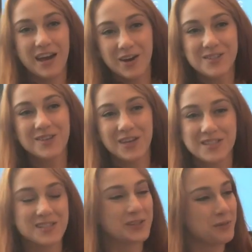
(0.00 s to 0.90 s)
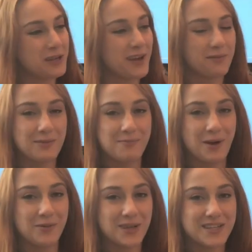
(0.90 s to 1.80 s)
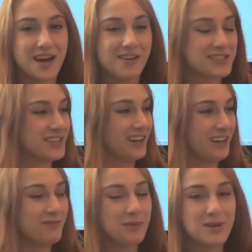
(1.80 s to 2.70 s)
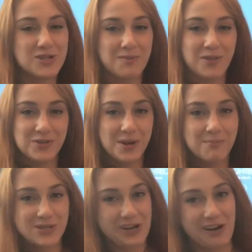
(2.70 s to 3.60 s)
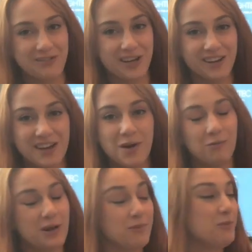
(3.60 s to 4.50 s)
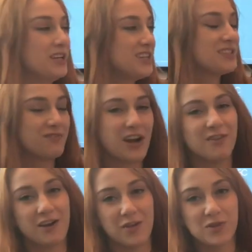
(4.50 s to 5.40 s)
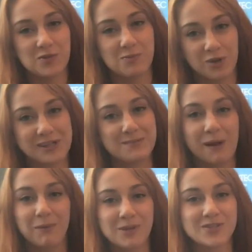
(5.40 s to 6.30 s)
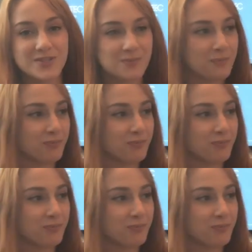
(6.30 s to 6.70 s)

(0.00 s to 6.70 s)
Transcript: And also that signal we get from the bone can tell us uh, information about the temperature of it, but we need to verify this with more experiments.